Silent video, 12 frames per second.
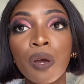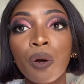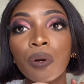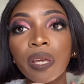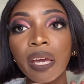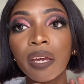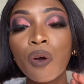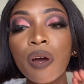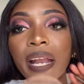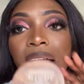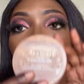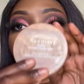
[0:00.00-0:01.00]
Okay,
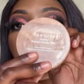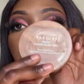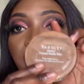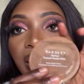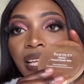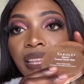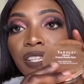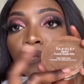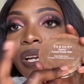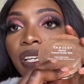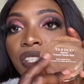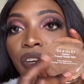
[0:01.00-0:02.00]
Kona NJ, this
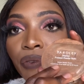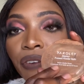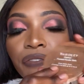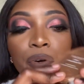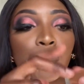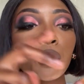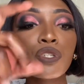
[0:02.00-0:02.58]
one is a refill. You